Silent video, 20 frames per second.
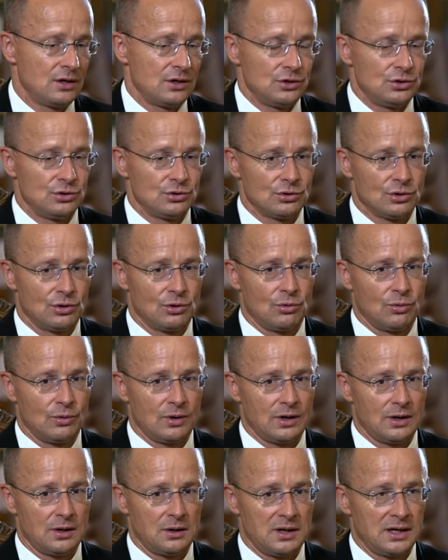You know,
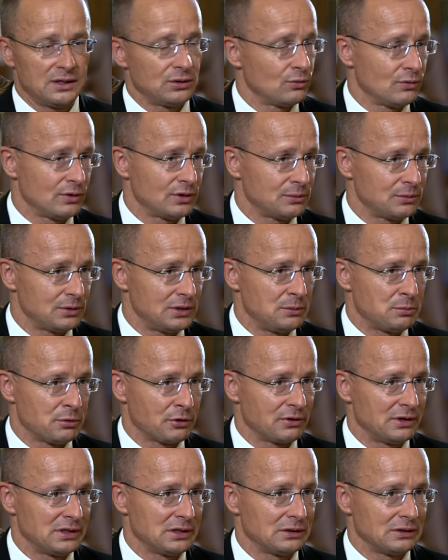I don't want to be
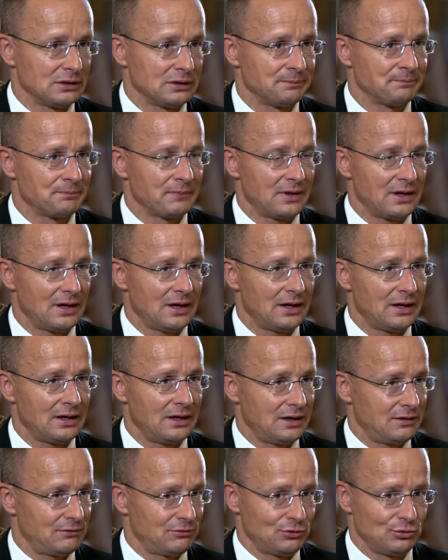hypocritical. I
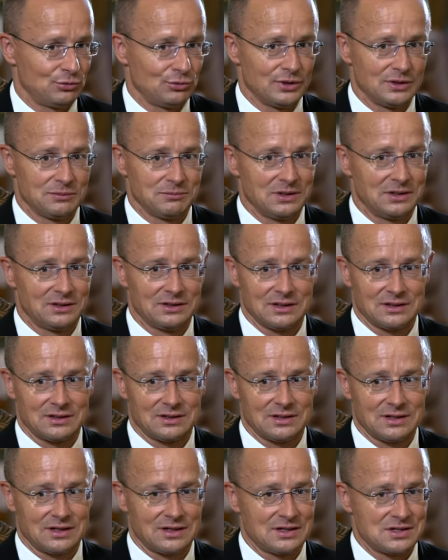have to admit
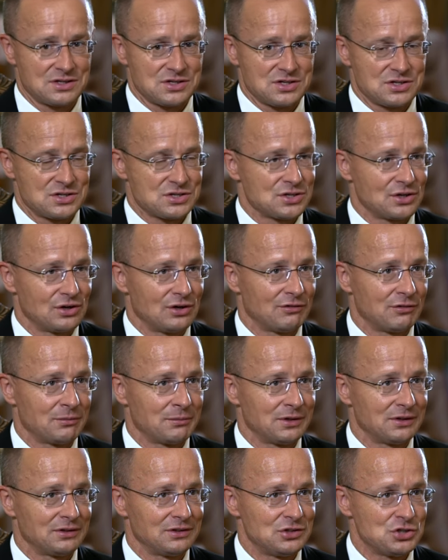that uh, since the
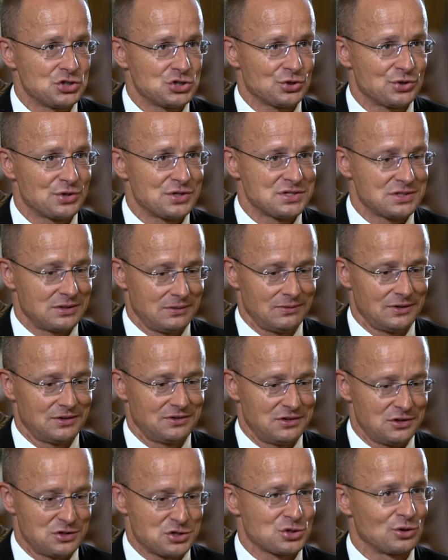government enjoys a
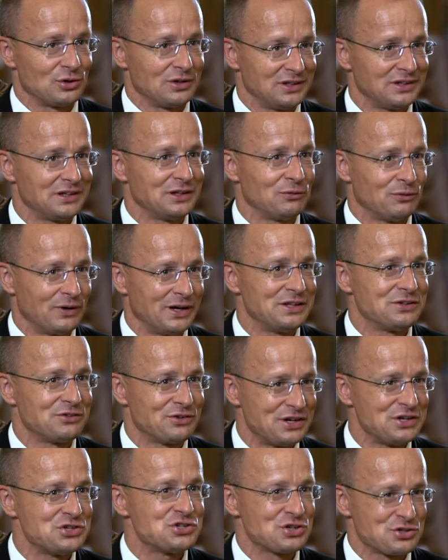very solid and
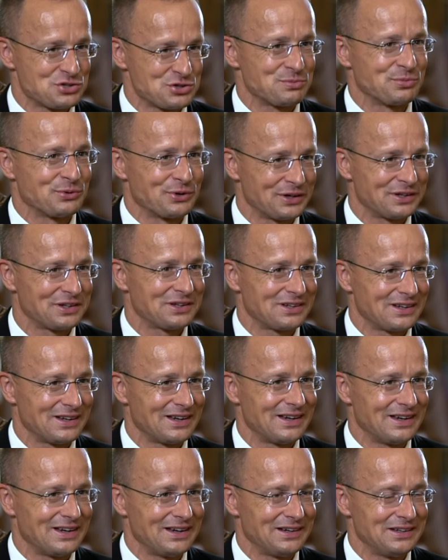wide-ranging support
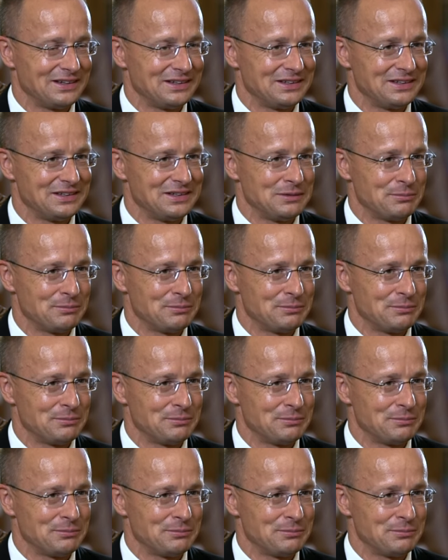uh, in the